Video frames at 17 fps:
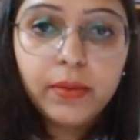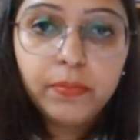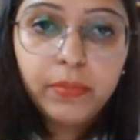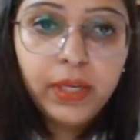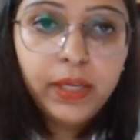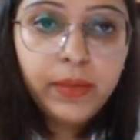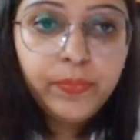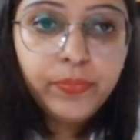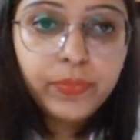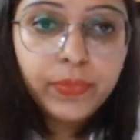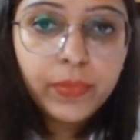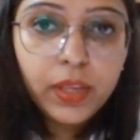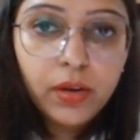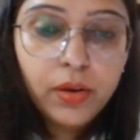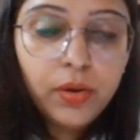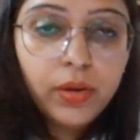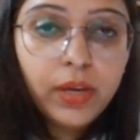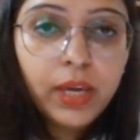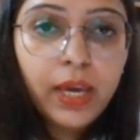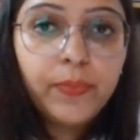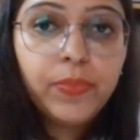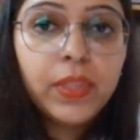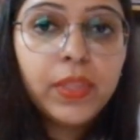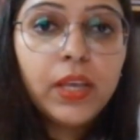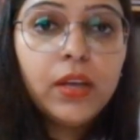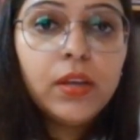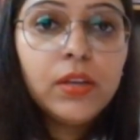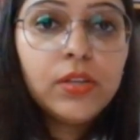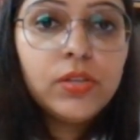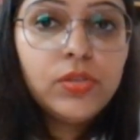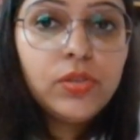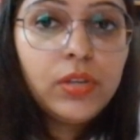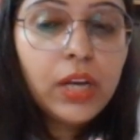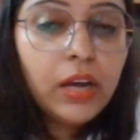B. Okay,
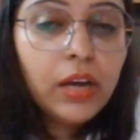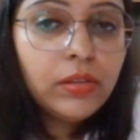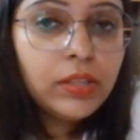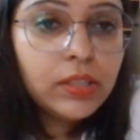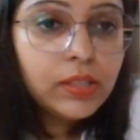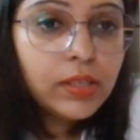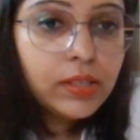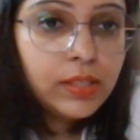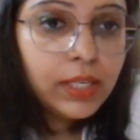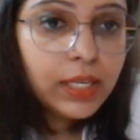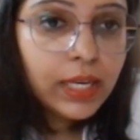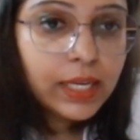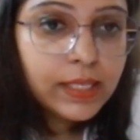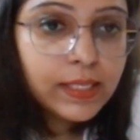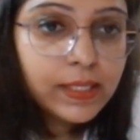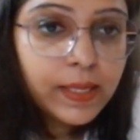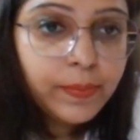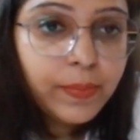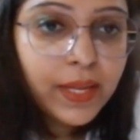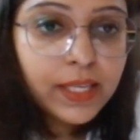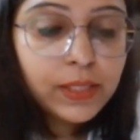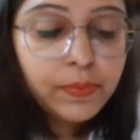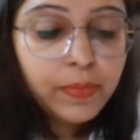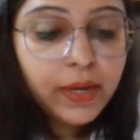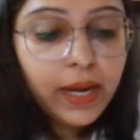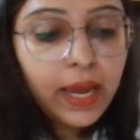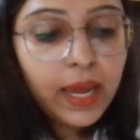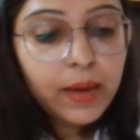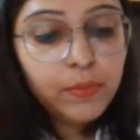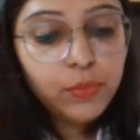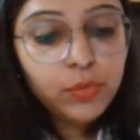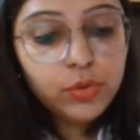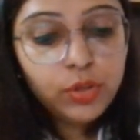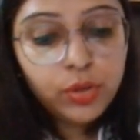so now this is the concept as per
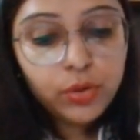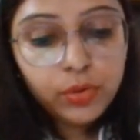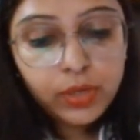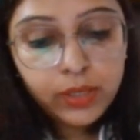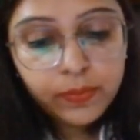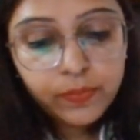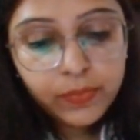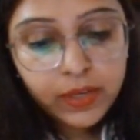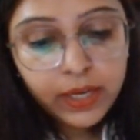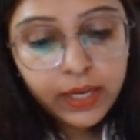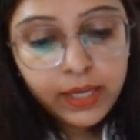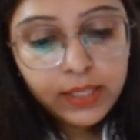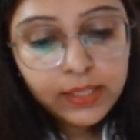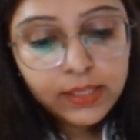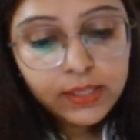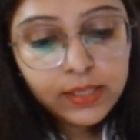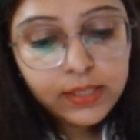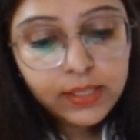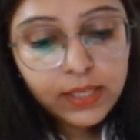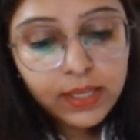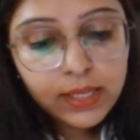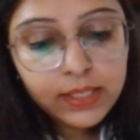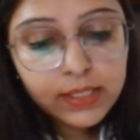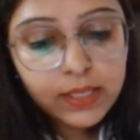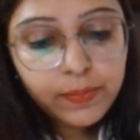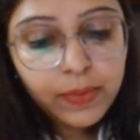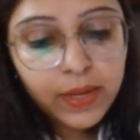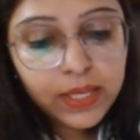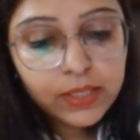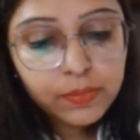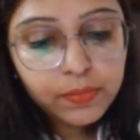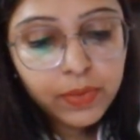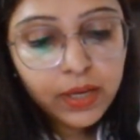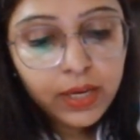MO theory, right? This is the concept
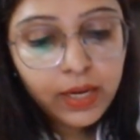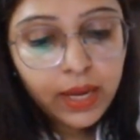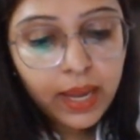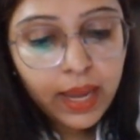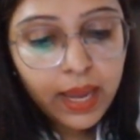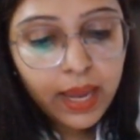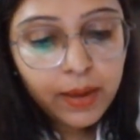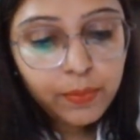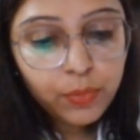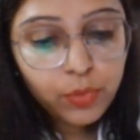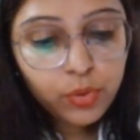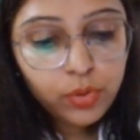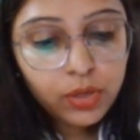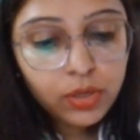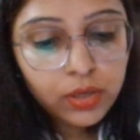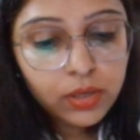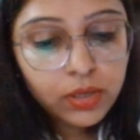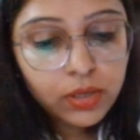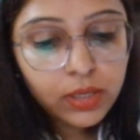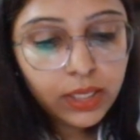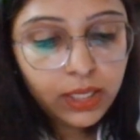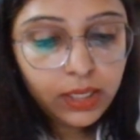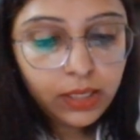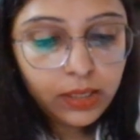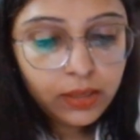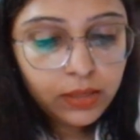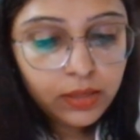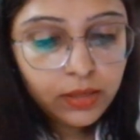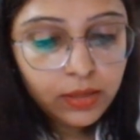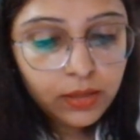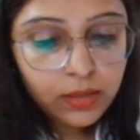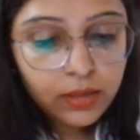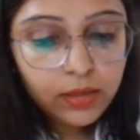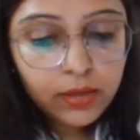as per MOT,
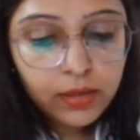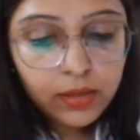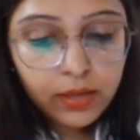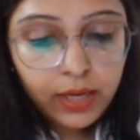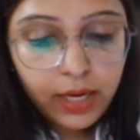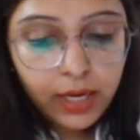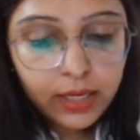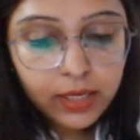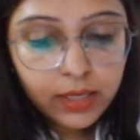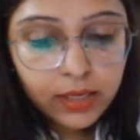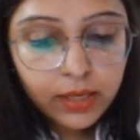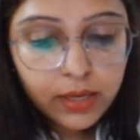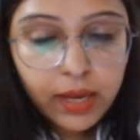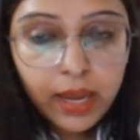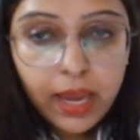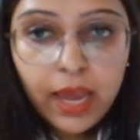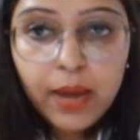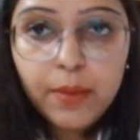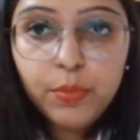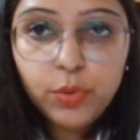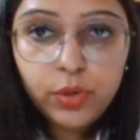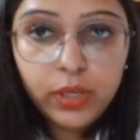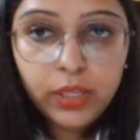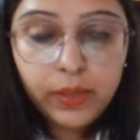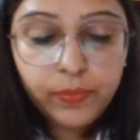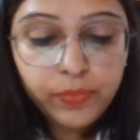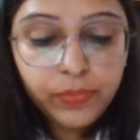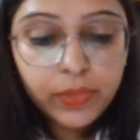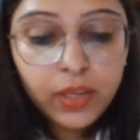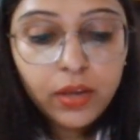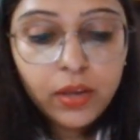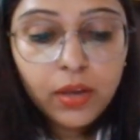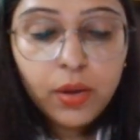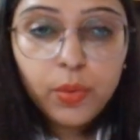right? MOT.
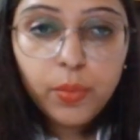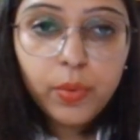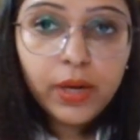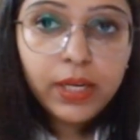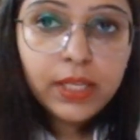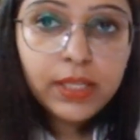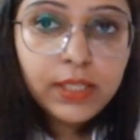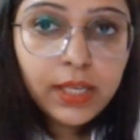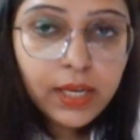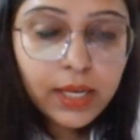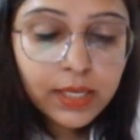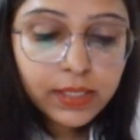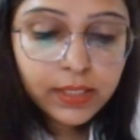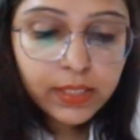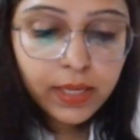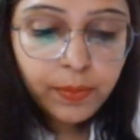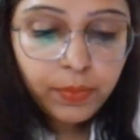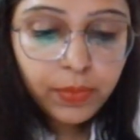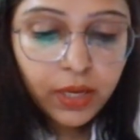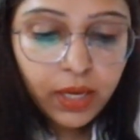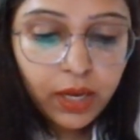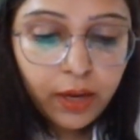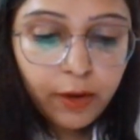What is the concept?